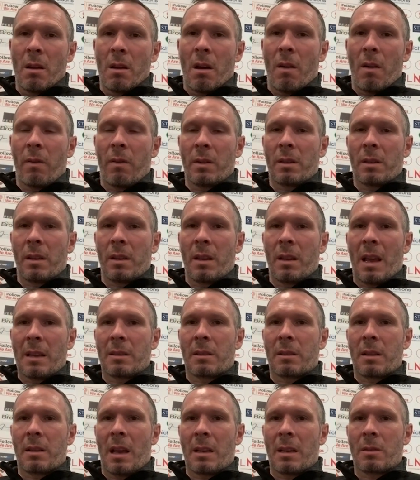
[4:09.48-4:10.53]
obviously
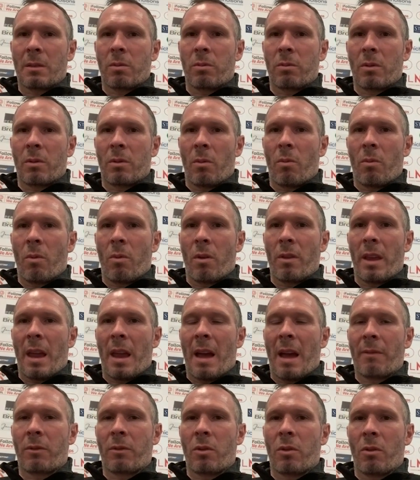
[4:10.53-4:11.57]
that's what they
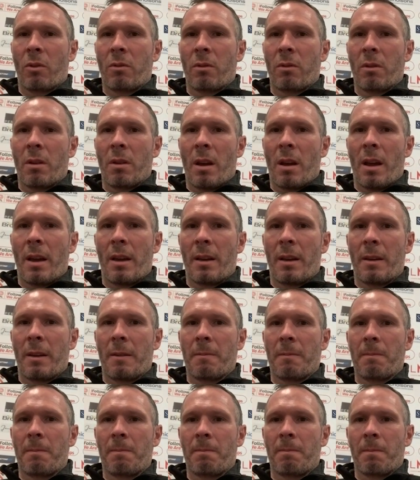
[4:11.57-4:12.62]
have
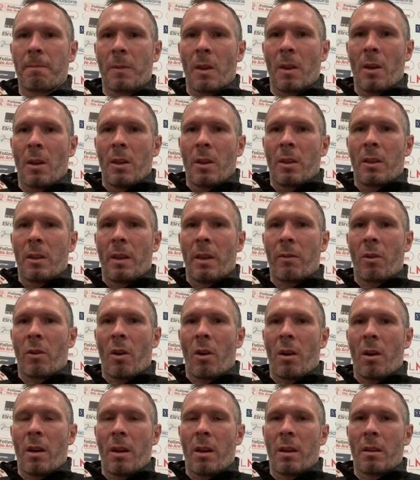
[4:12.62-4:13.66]
done. They've
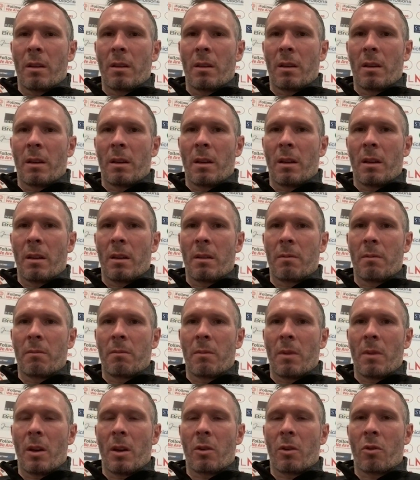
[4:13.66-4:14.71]
got
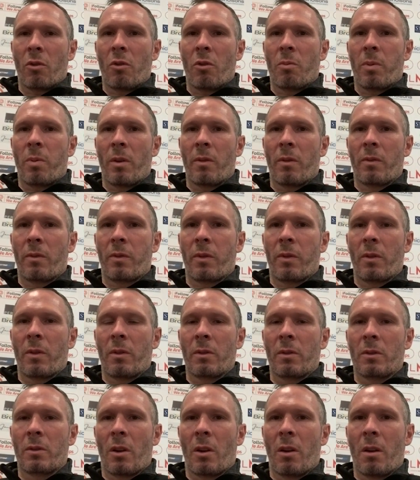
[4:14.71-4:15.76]
a group of
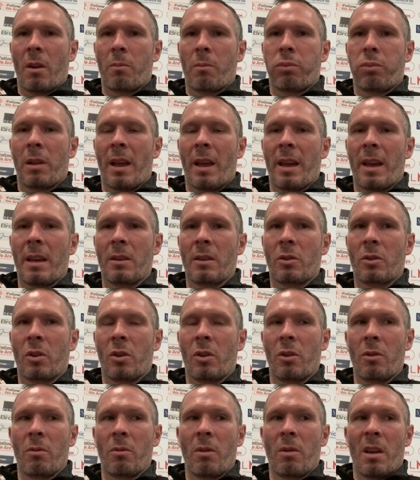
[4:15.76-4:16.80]
sort of players
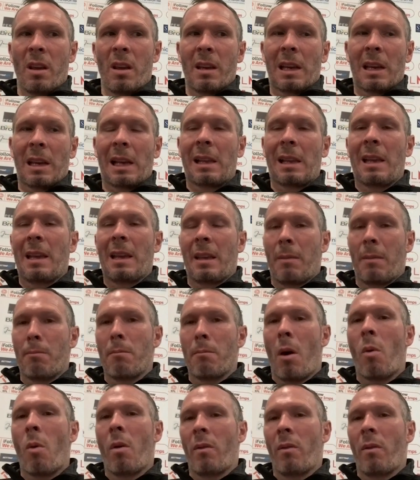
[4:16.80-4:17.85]
who clearly
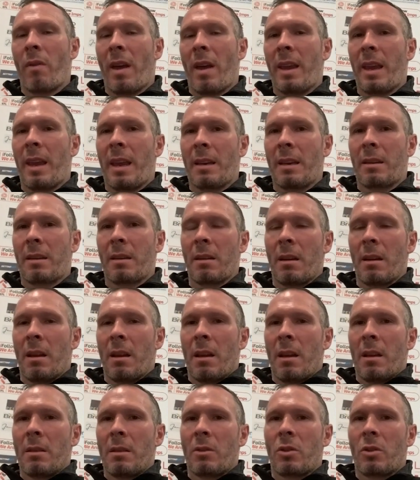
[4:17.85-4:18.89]
motivated
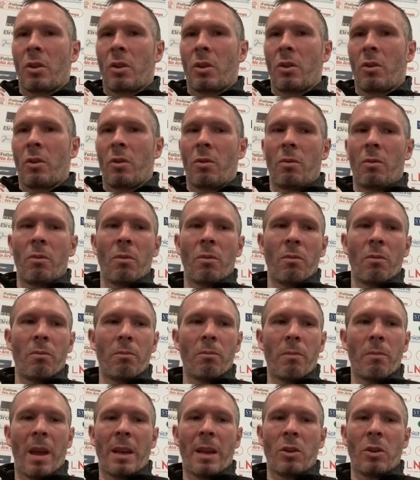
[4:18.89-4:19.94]
to
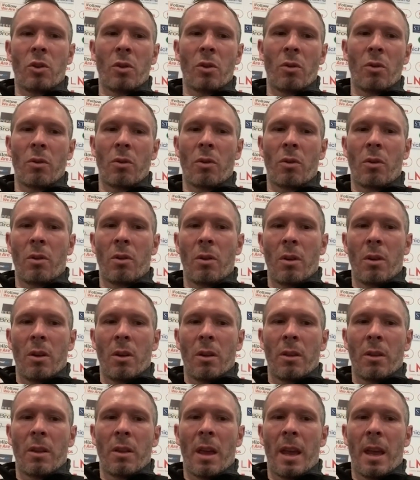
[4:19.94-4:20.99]
make sure
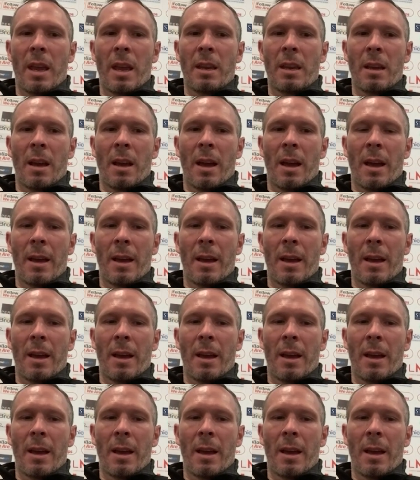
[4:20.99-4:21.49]
they